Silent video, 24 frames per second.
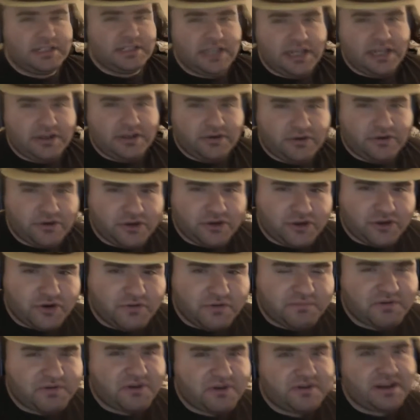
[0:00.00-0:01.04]
it's either
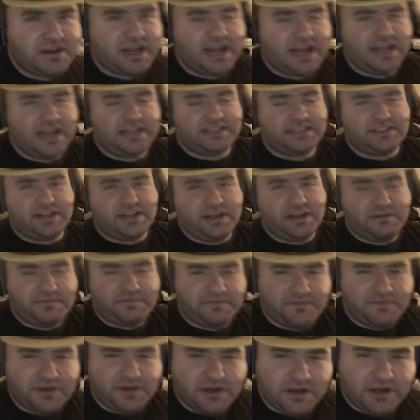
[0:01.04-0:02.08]
you burn the ice
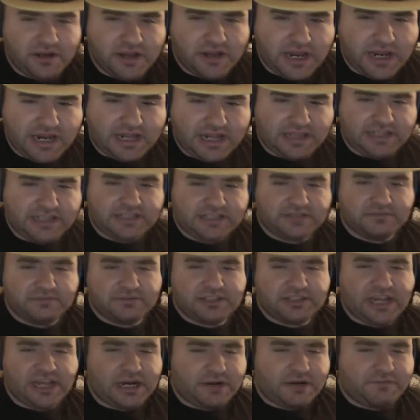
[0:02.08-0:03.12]
off and at least
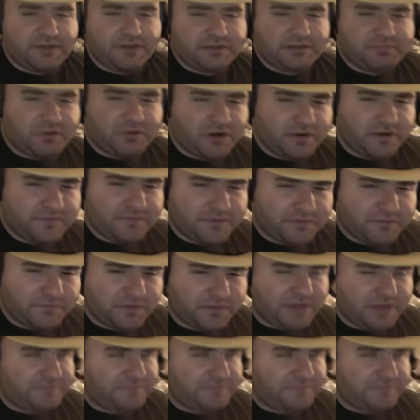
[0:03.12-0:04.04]
sacrifice part of your